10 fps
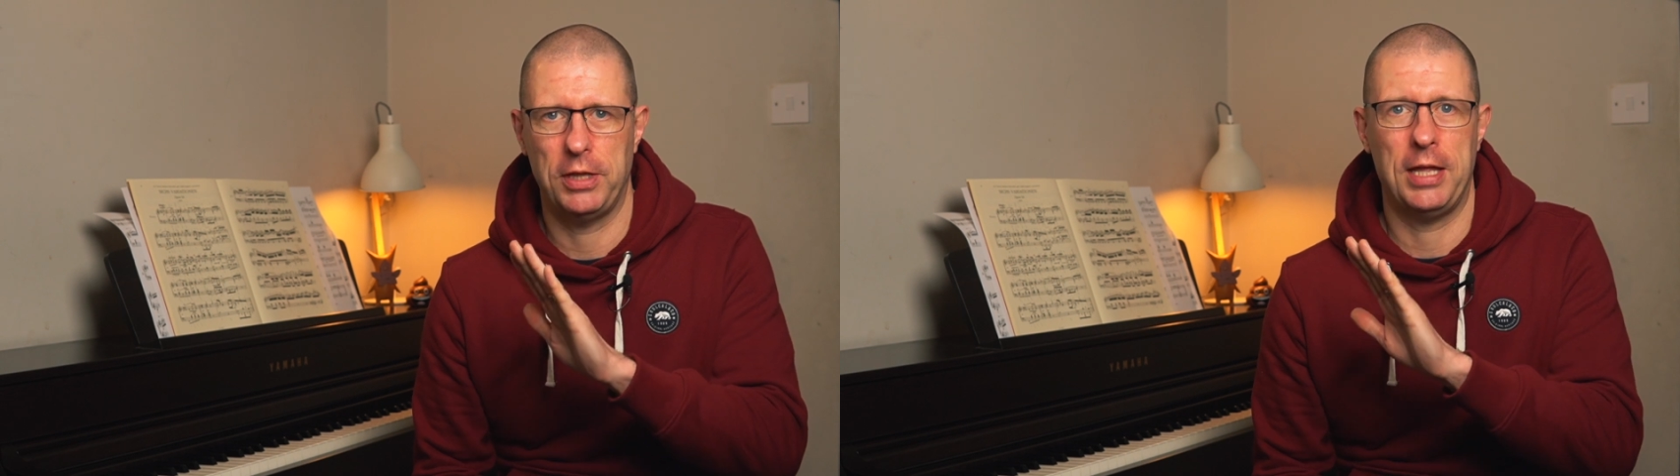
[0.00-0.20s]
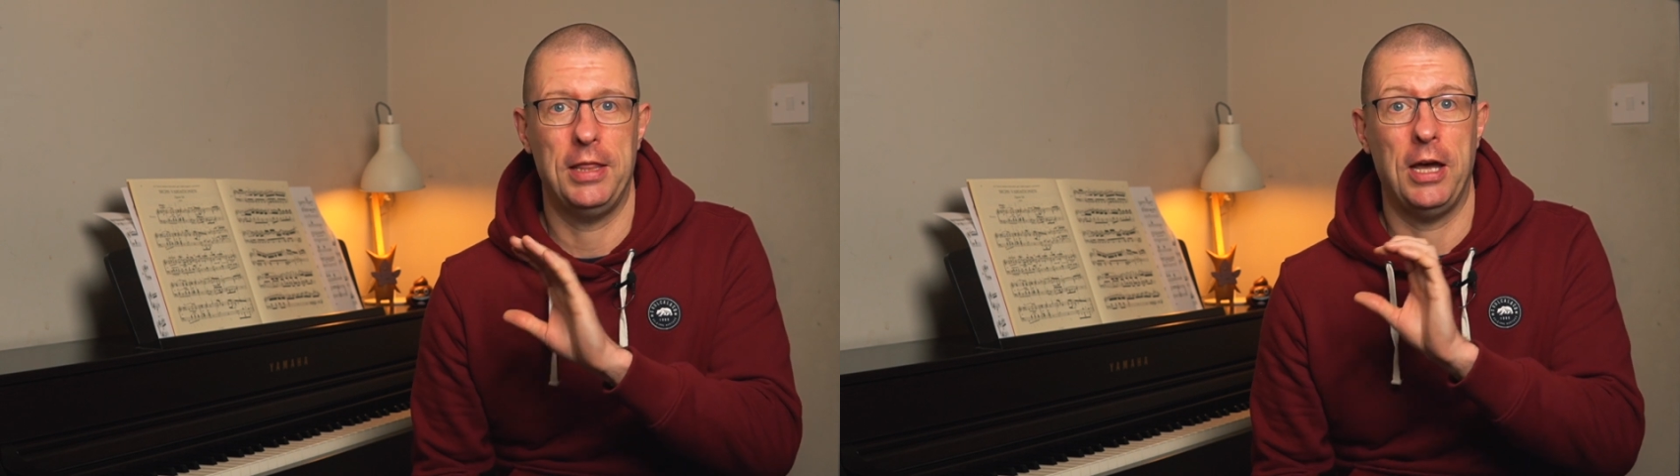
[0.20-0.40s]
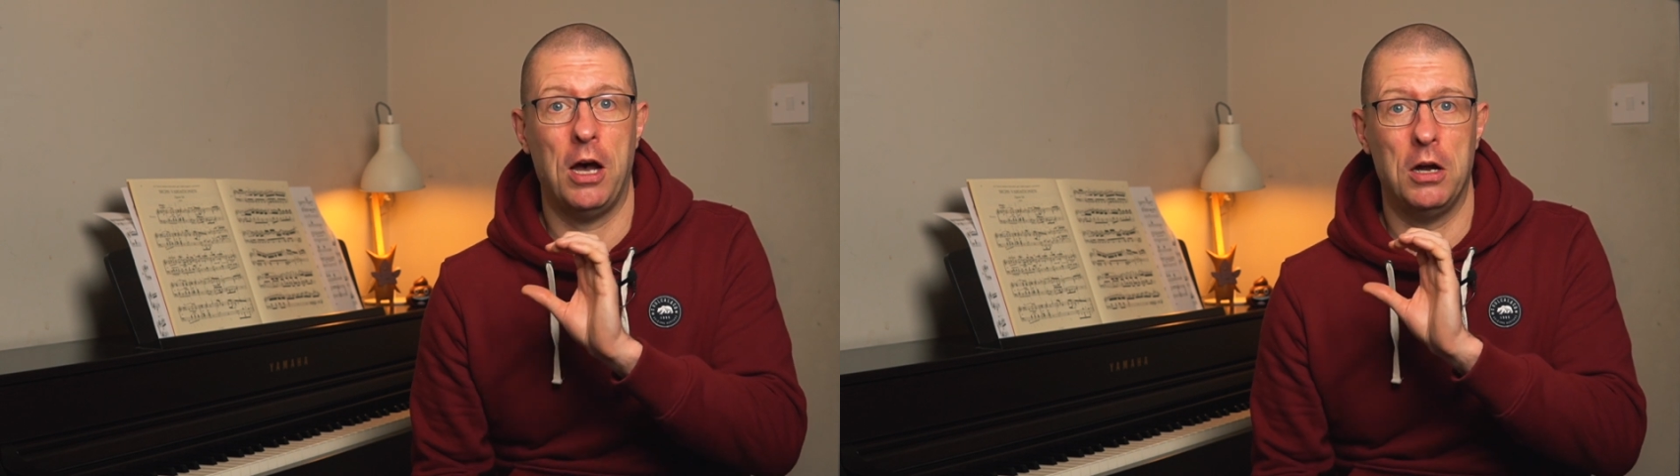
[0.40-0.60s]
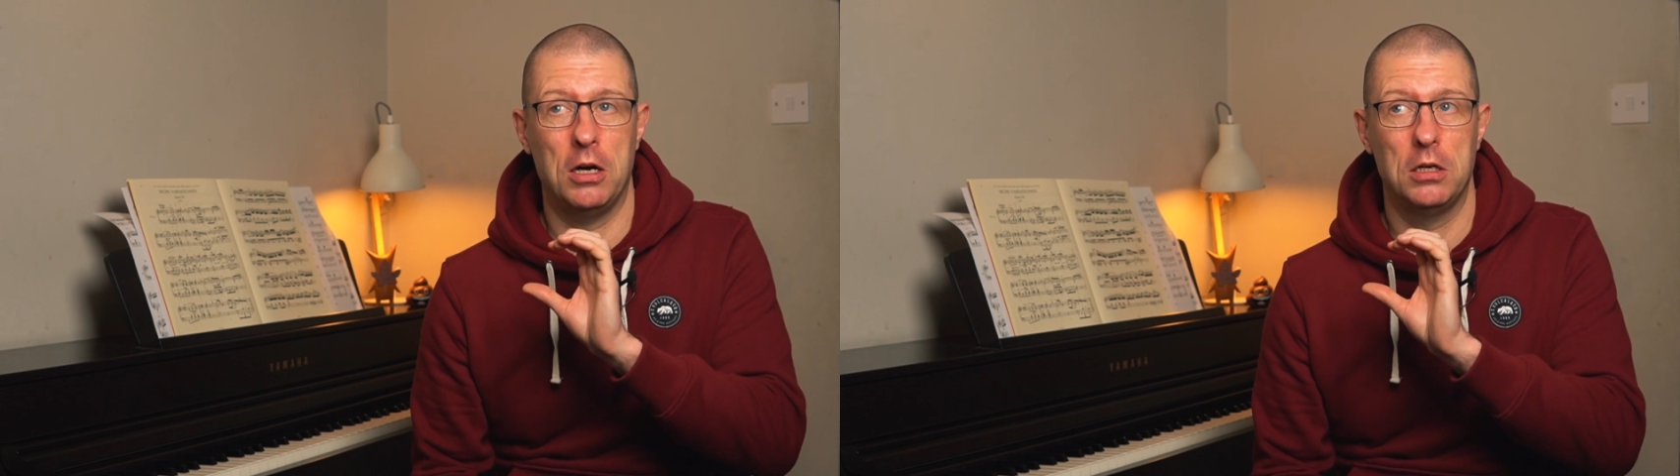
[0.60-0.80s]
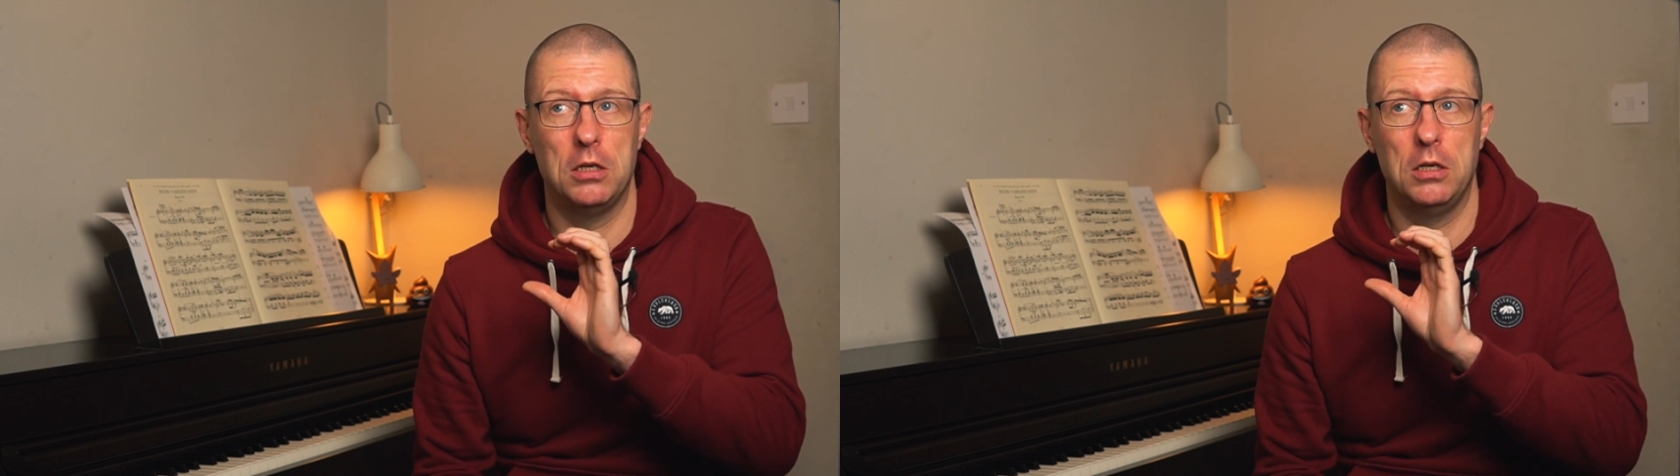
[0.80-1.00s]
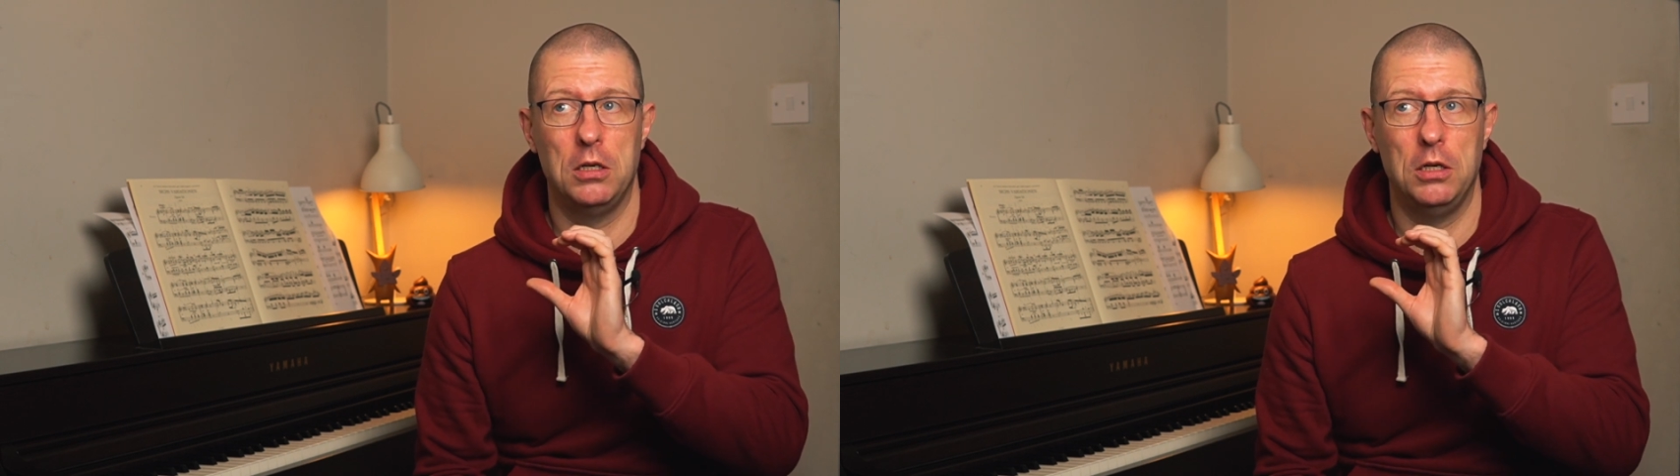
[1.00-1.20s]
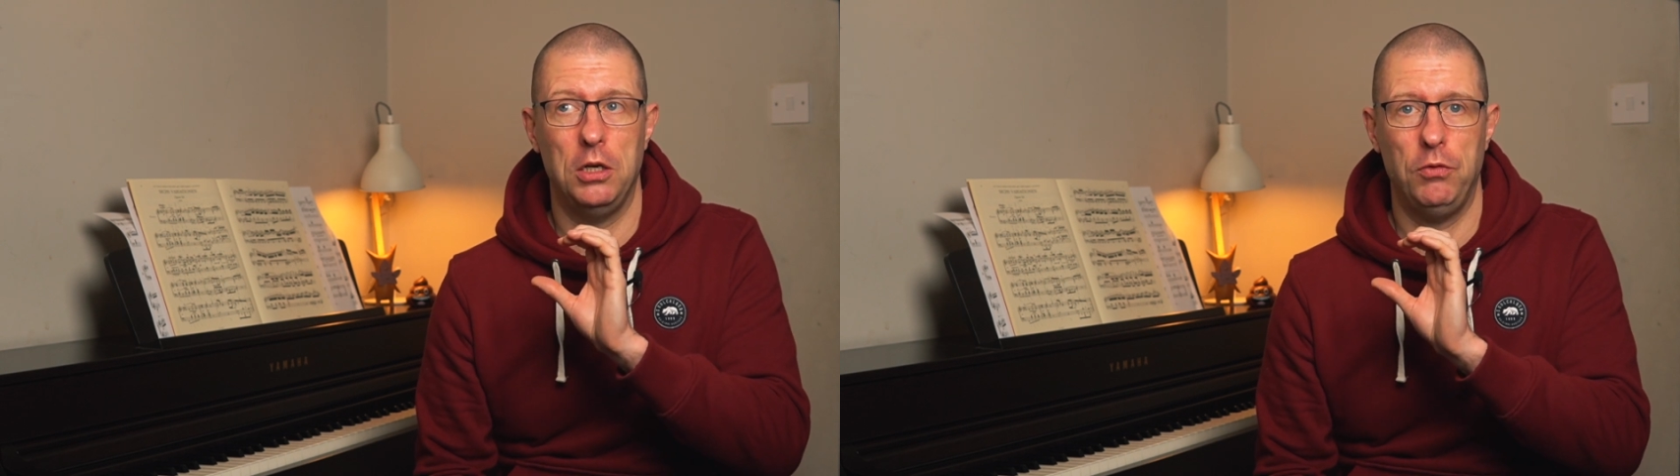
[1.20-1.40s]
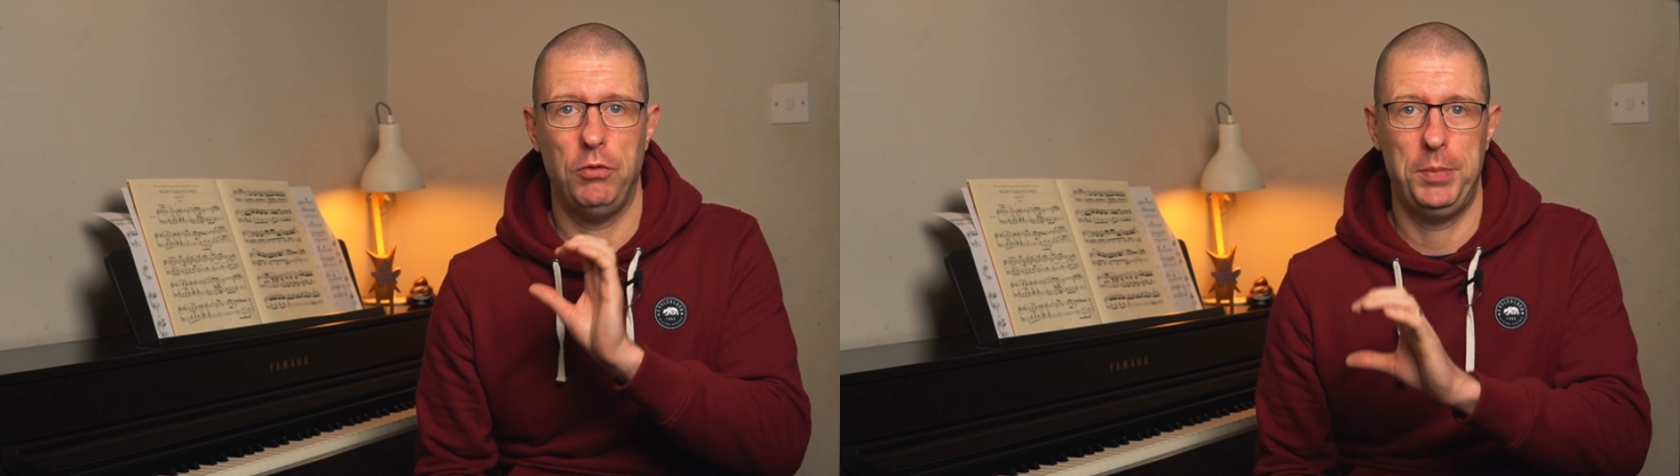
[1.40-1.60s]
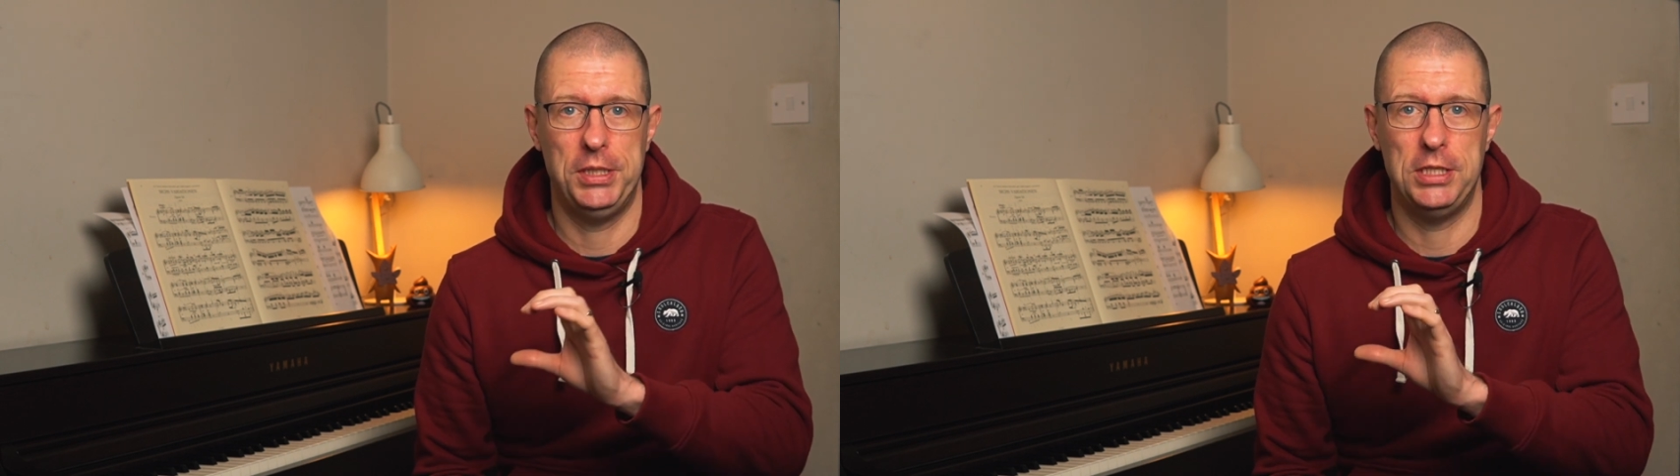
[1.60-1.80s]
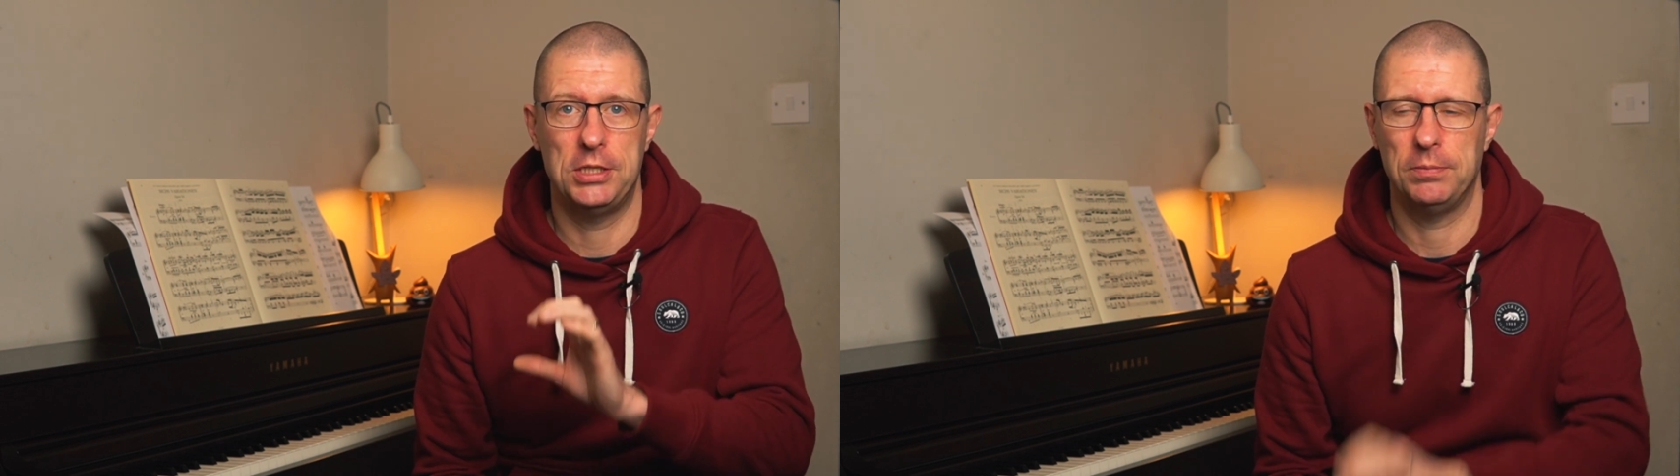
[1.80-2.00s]
that that are
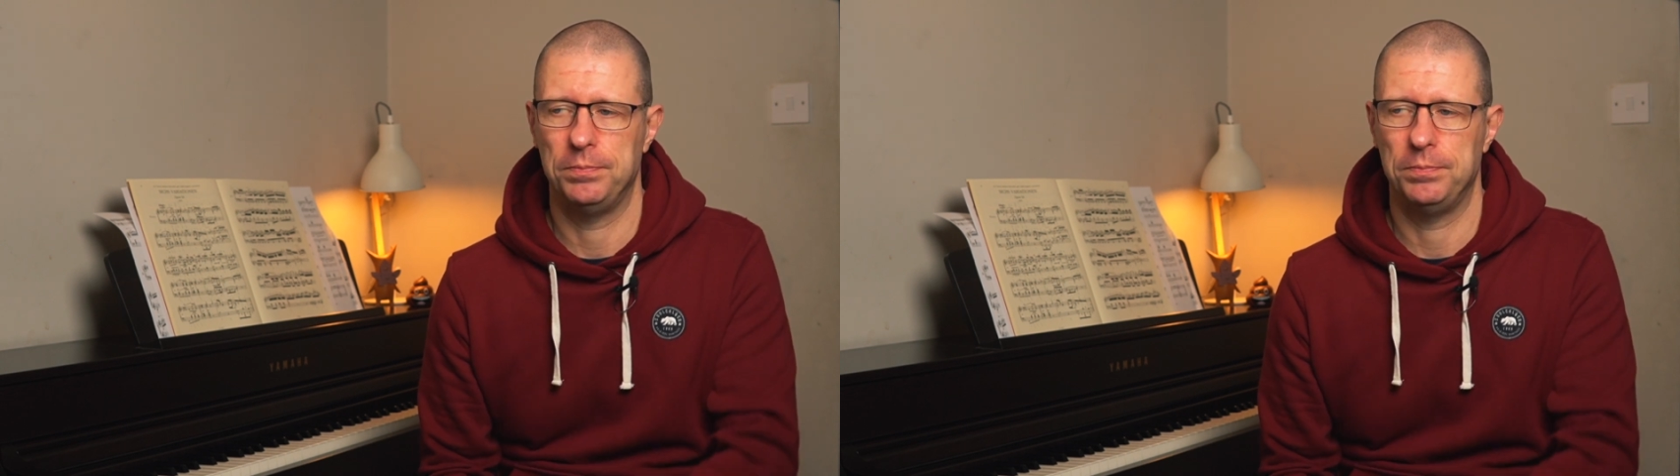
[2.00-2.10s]
repeated.